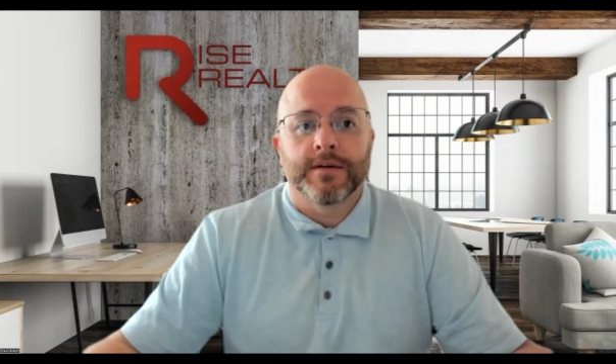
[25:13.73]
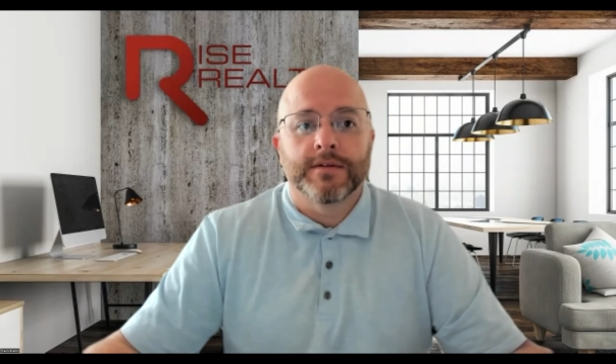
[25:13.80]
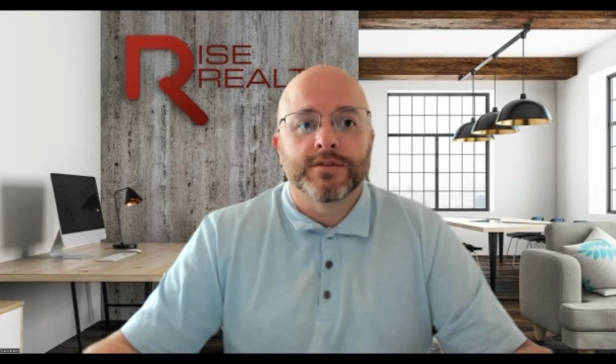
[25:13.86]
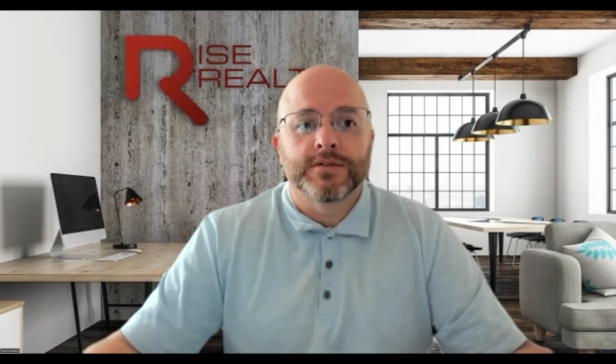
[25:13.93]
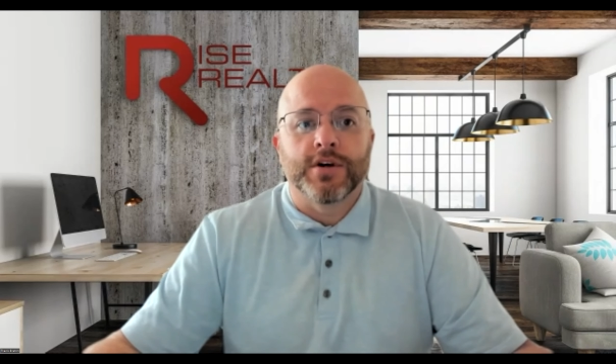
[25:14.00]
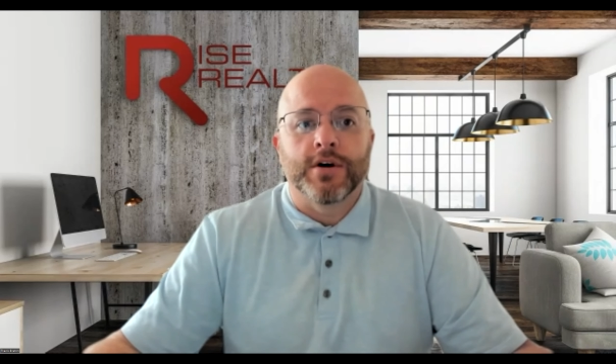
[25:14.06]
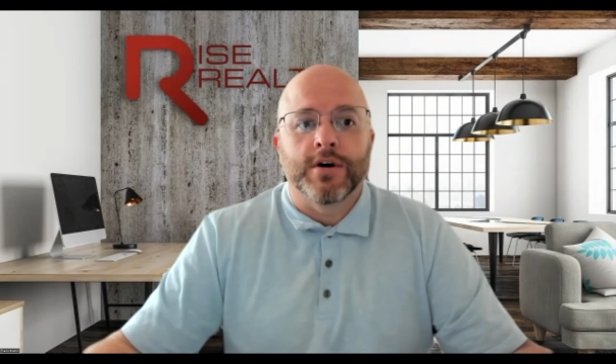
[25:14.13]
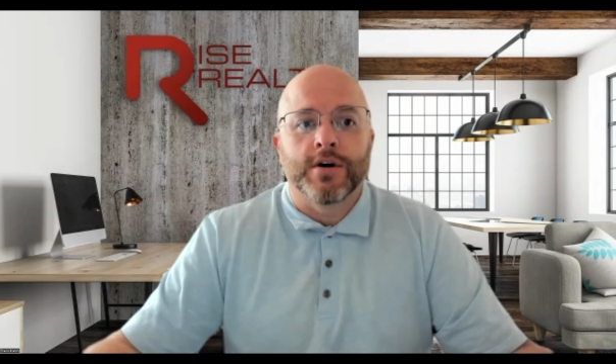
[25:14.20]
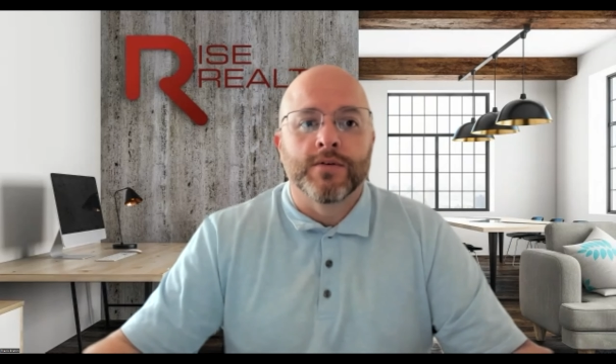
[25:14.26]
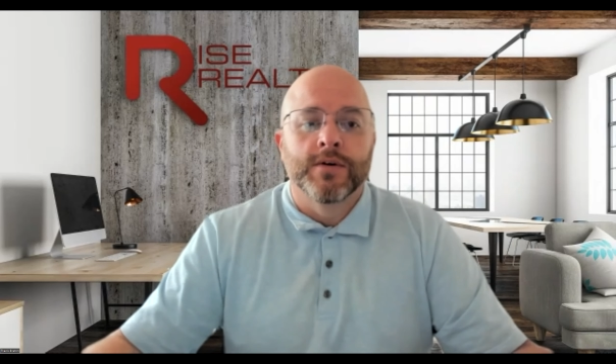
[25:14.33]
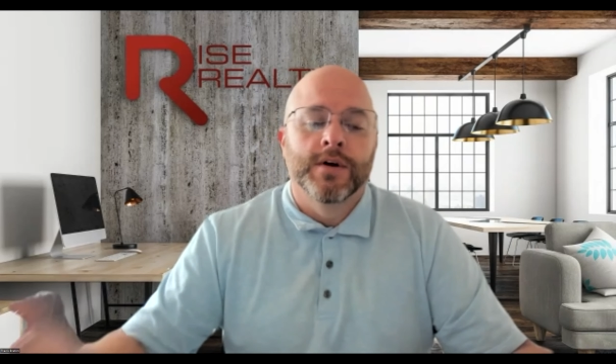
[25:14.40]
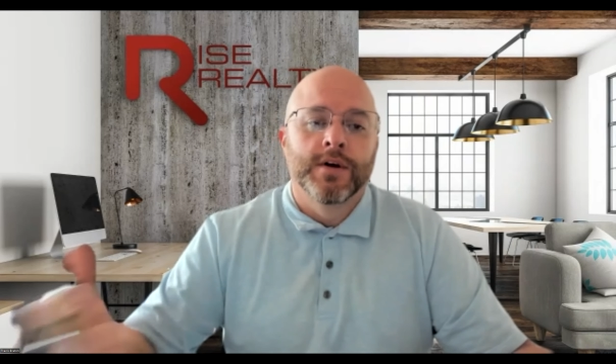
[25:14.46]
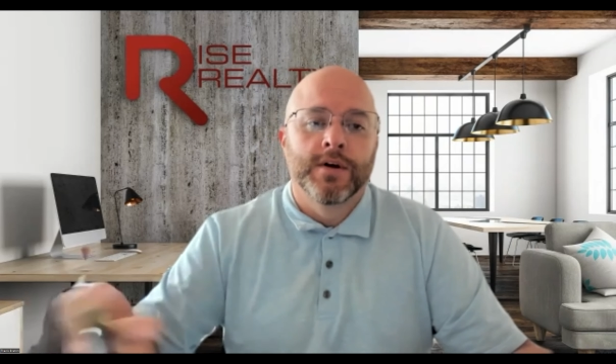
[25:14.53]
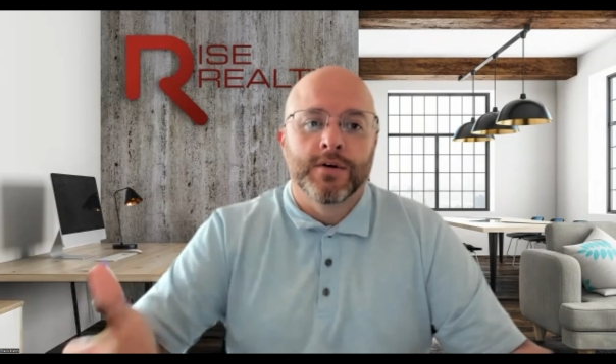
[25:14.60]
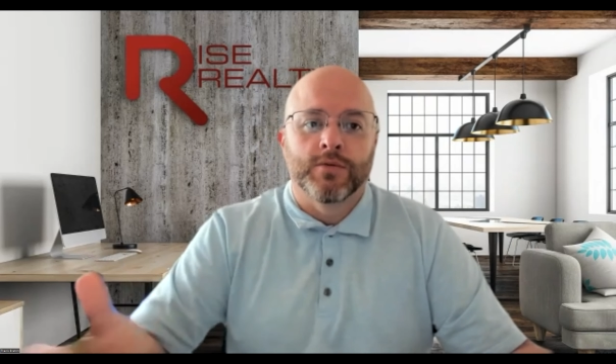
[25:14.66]

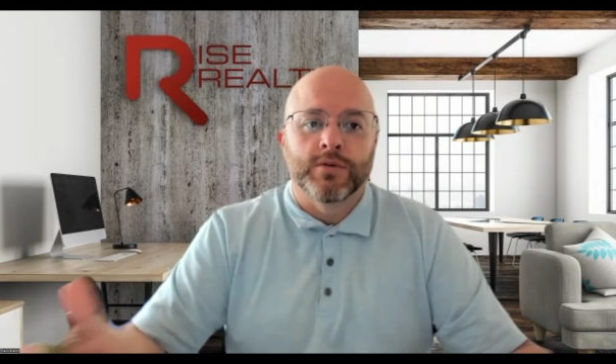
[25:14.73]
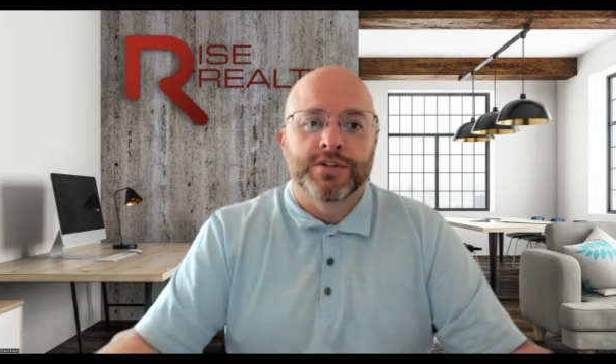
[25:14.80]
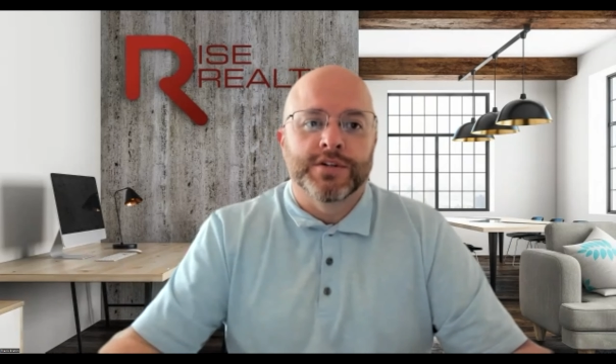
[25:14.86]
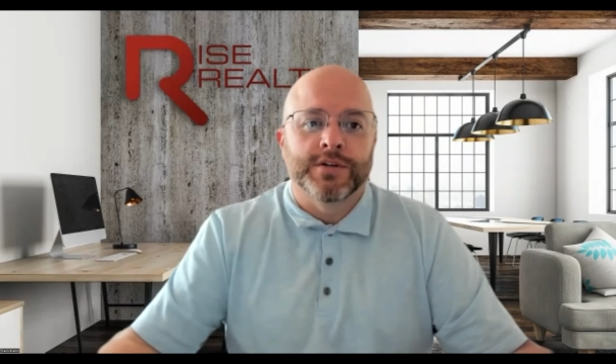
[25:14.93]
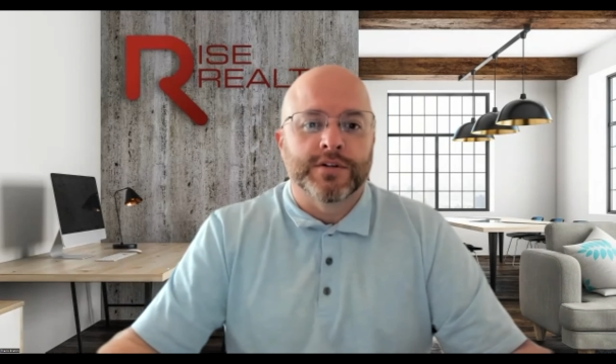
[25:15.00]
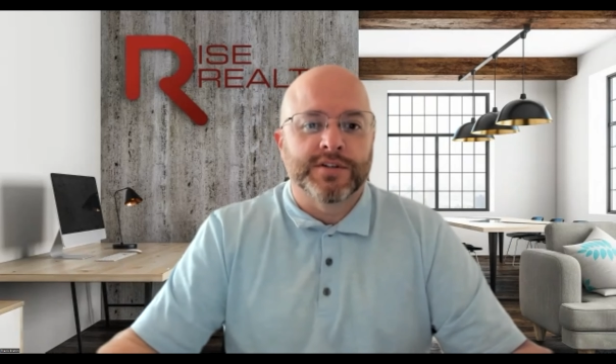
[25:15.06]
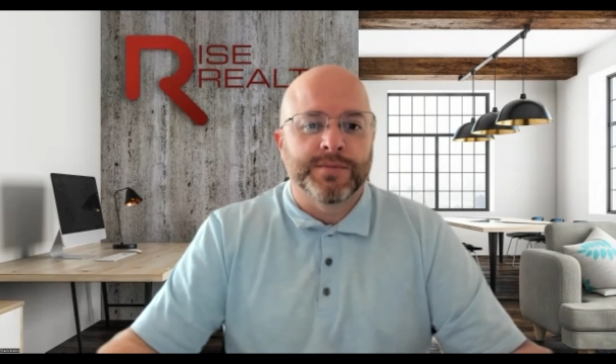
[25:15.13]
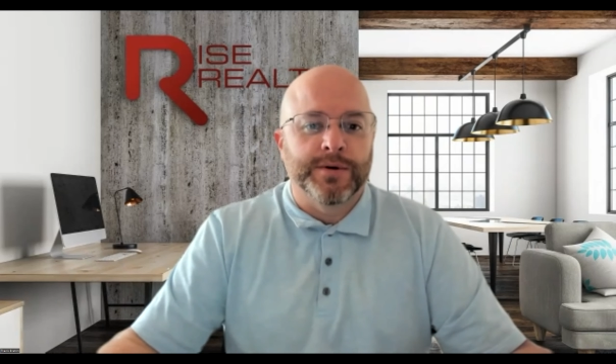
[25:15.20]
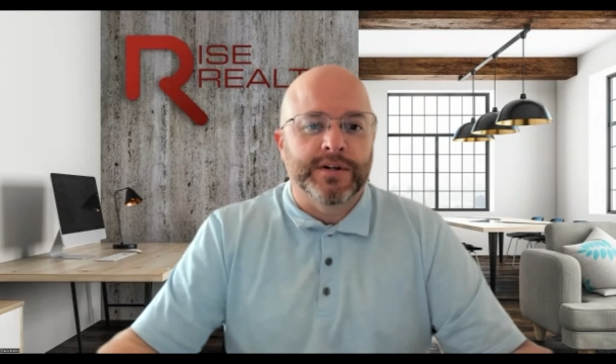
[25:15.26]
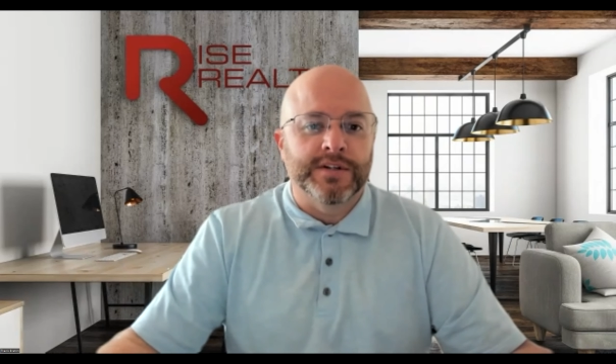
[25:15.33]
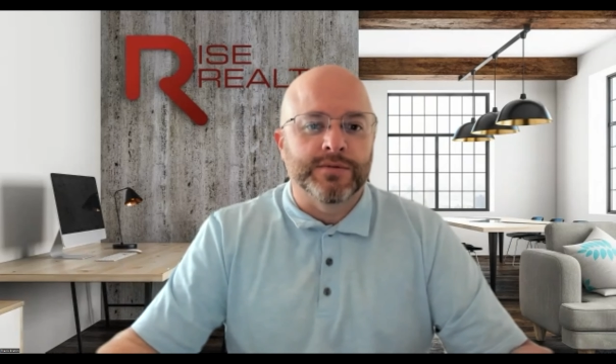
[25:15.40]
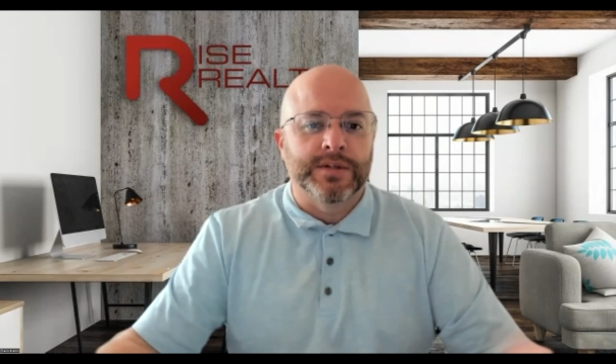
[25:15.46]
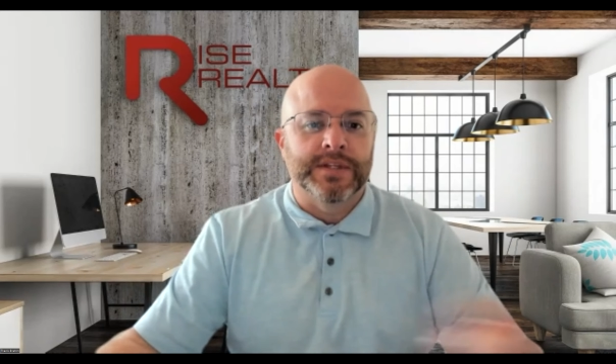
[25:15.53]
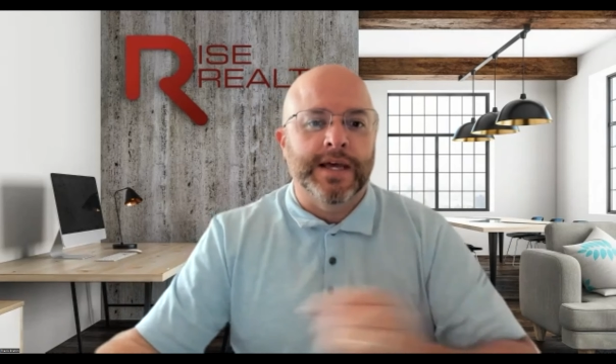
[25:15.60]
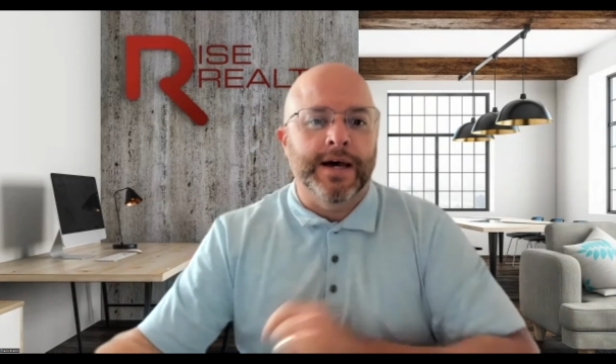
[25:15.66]
So what's your
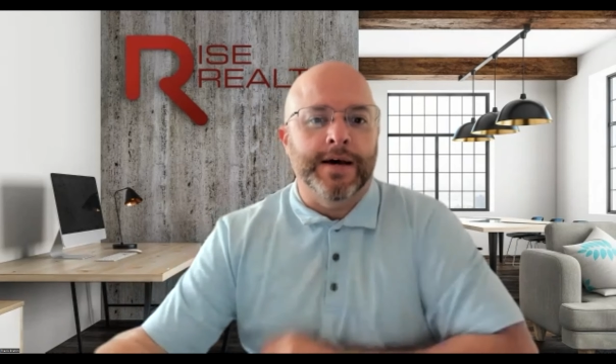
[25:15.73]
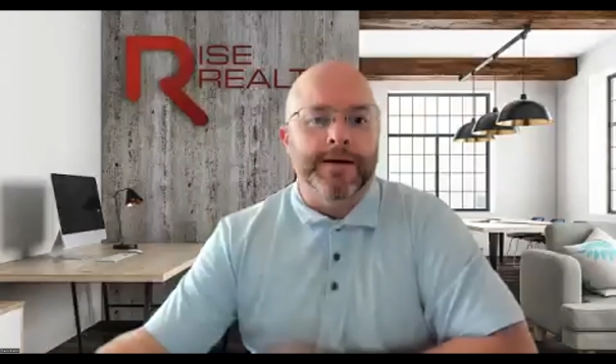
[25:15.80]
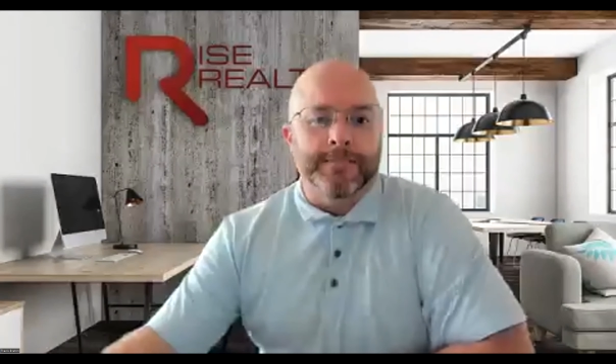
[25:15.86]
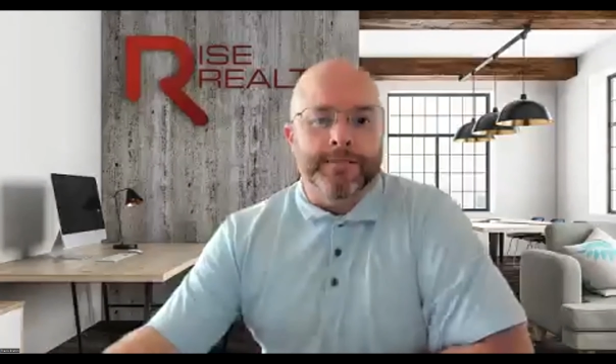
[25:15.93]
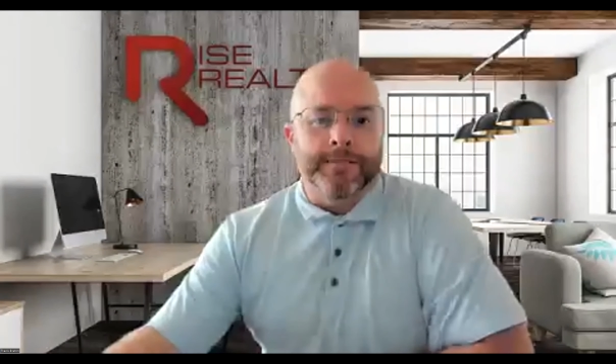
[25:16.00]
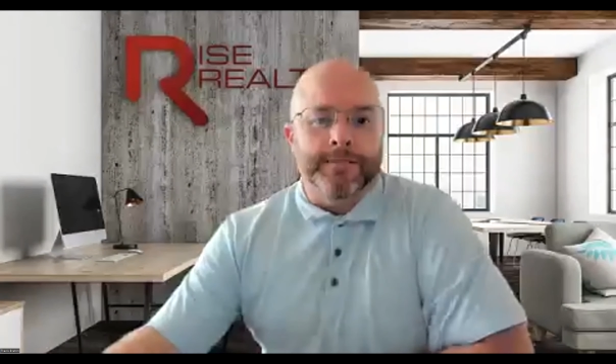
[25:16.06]
experience with that?